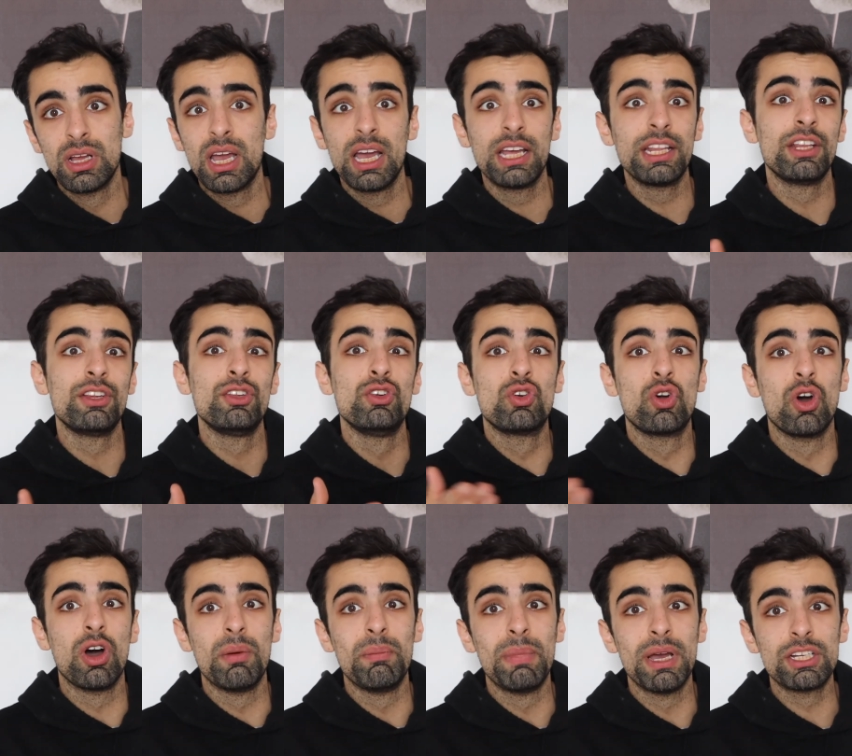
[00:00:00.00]
and then you
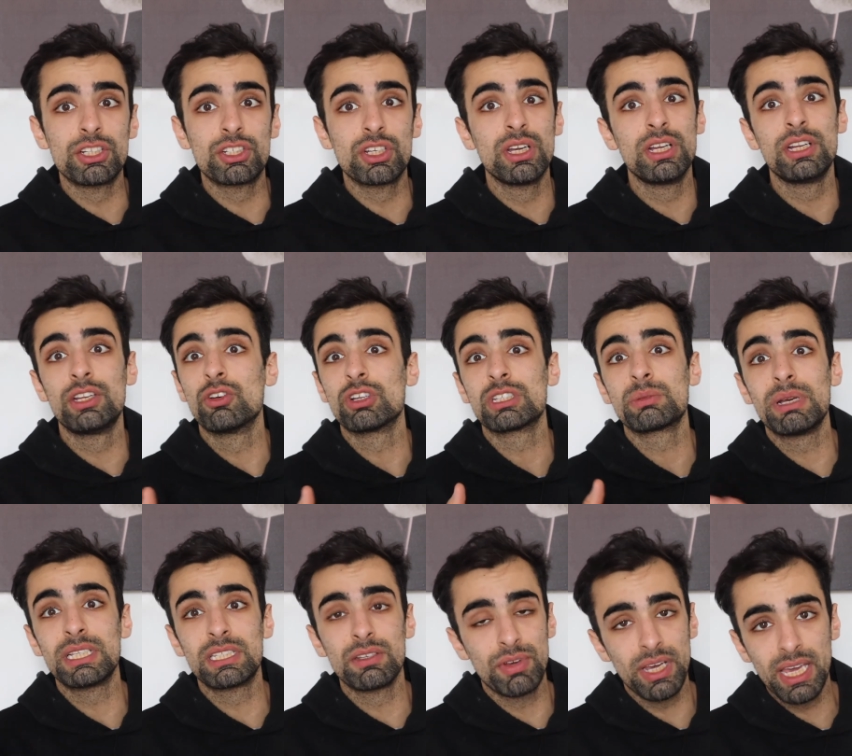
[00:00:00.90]
gotta mention your
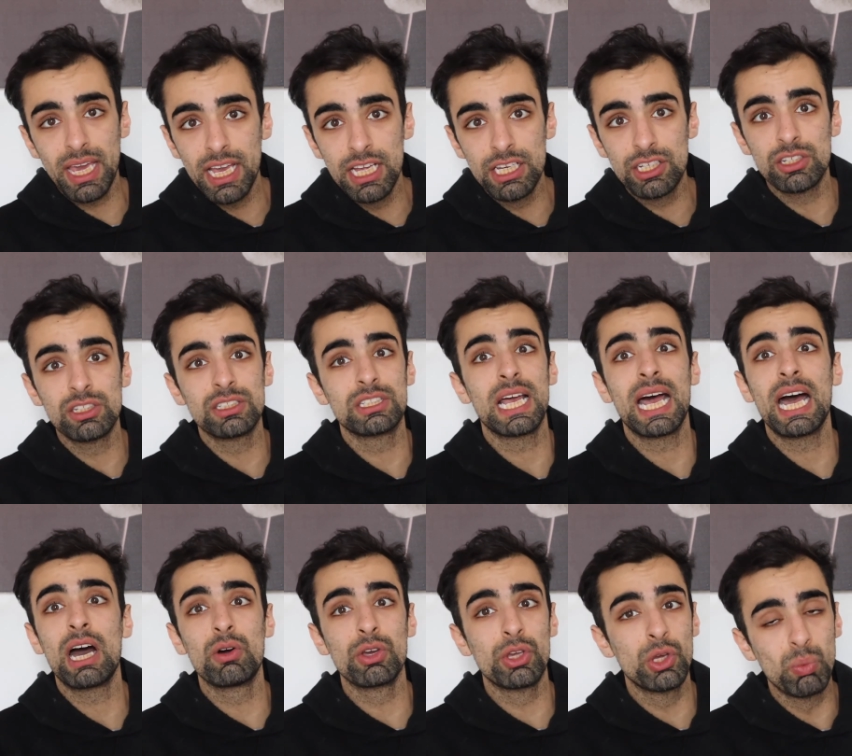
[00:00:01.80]
specifications,
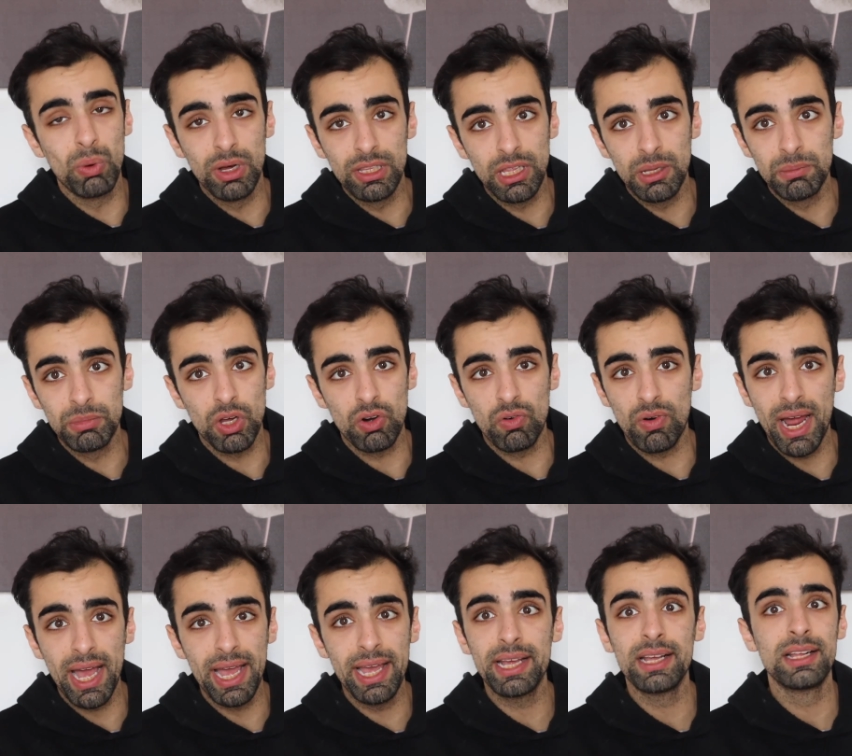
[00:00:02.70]
how you want them to
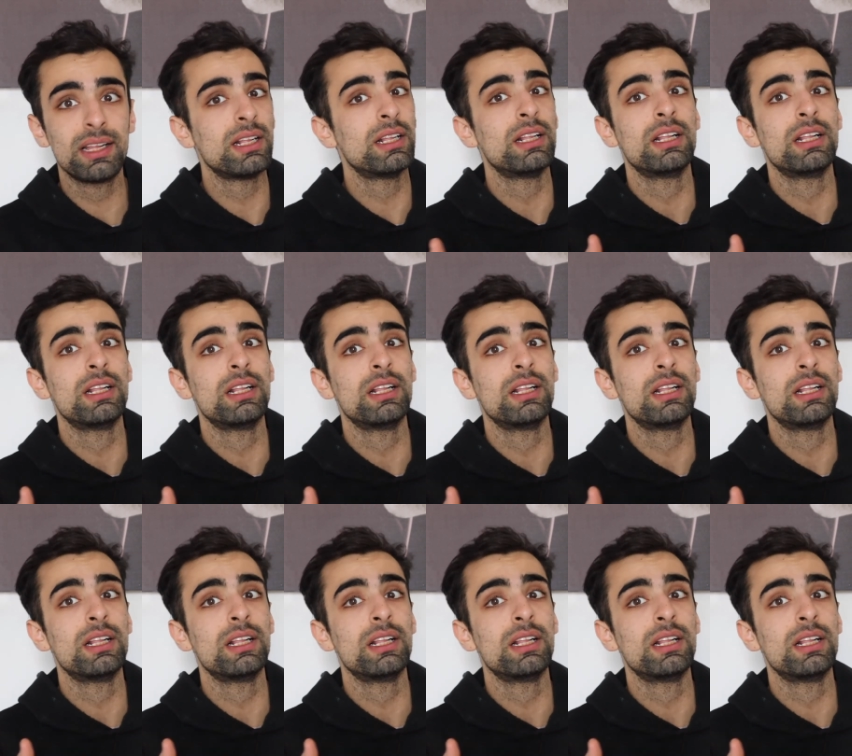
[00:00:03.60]
write,